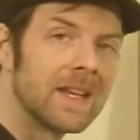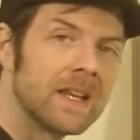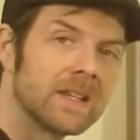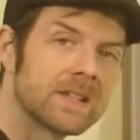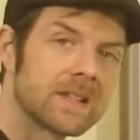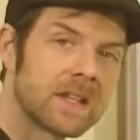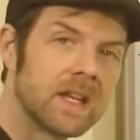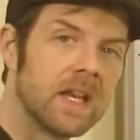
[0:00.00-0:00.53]

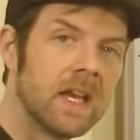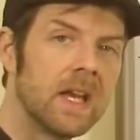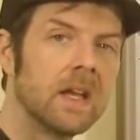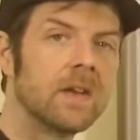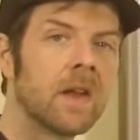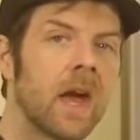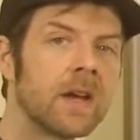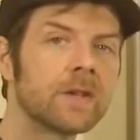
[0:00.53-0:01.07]
is
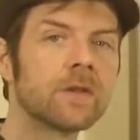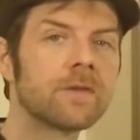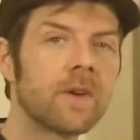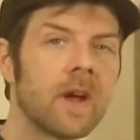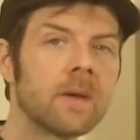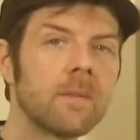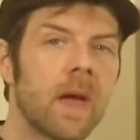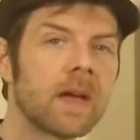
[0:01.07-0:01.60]
key.
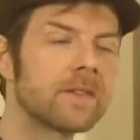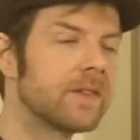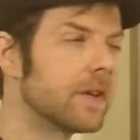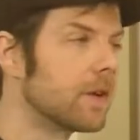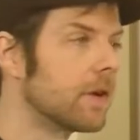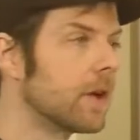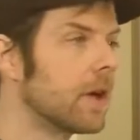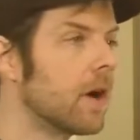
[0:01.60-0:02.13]
Nitrifying
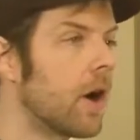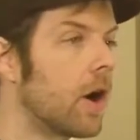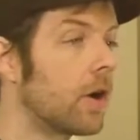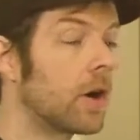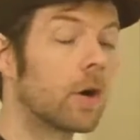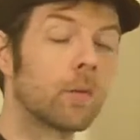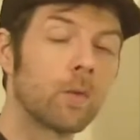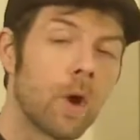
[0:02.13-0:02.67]
bacteria
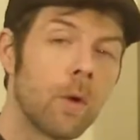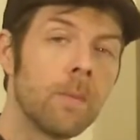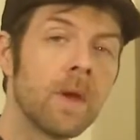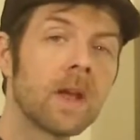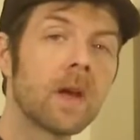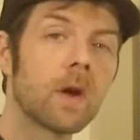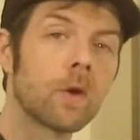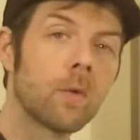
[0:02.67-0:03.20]
are
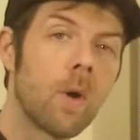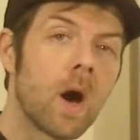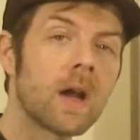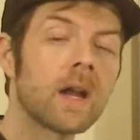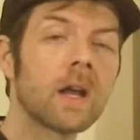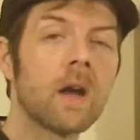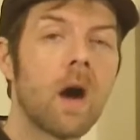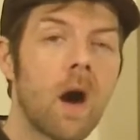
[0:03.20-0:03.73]
aerobic
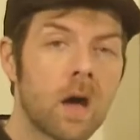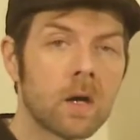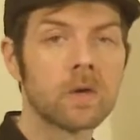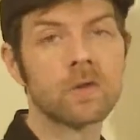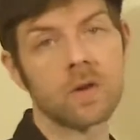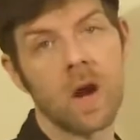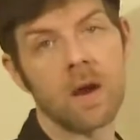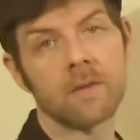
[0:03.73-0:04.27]
aquatic
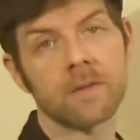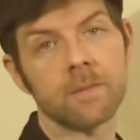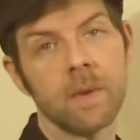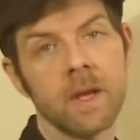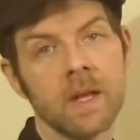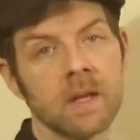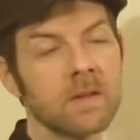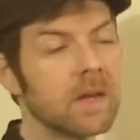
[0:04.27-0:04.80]
autotrophs,
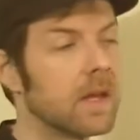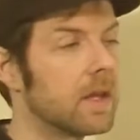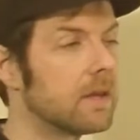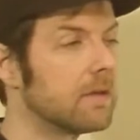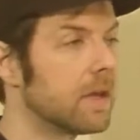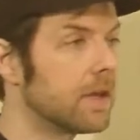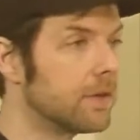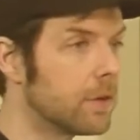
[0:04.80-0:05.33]
meaning
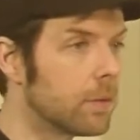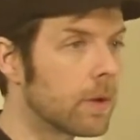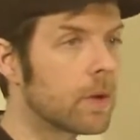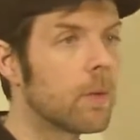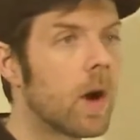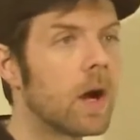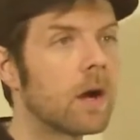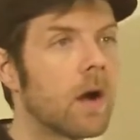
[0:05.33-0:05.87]
that they do
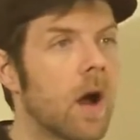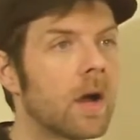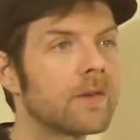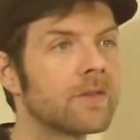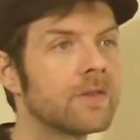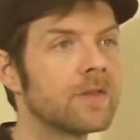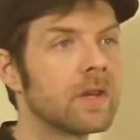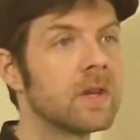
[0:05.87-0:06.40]
require
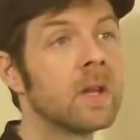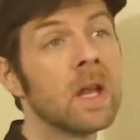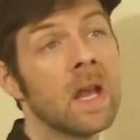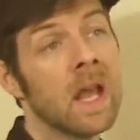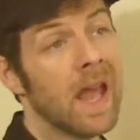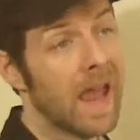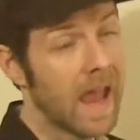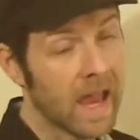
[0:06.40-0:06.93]
oxygen
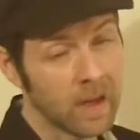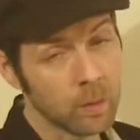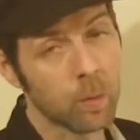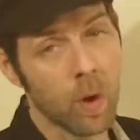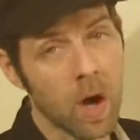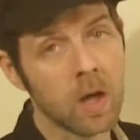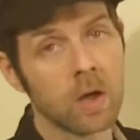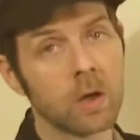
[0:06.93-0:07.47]
and
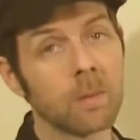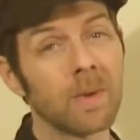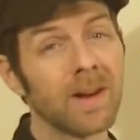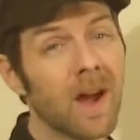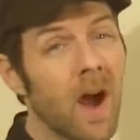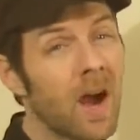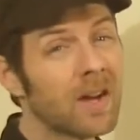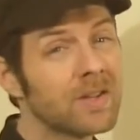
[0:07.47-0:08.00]
water,
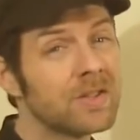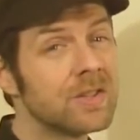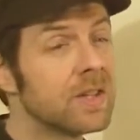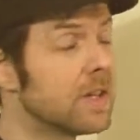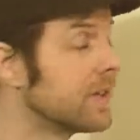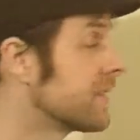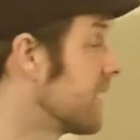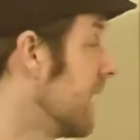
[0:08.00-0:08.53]
but
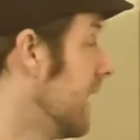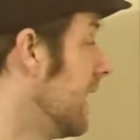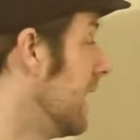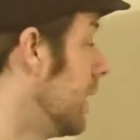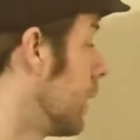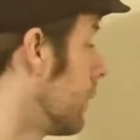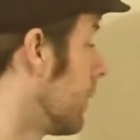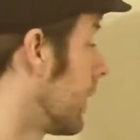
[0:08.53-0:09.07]
oxygen is key
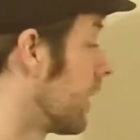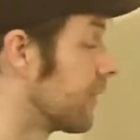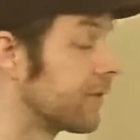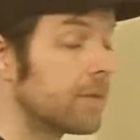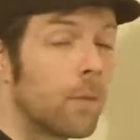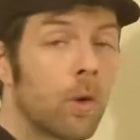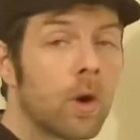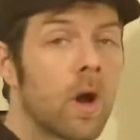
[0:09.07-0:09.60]
here because
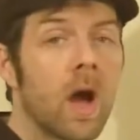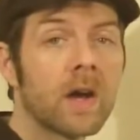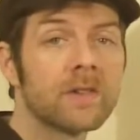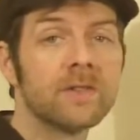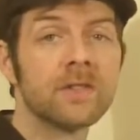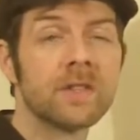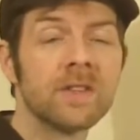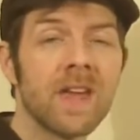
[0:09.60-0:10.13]
the more
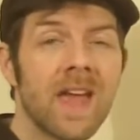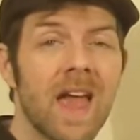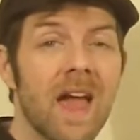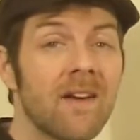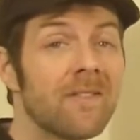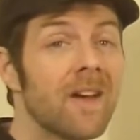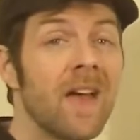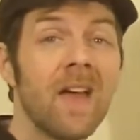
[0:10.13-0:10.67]
oxygen they have,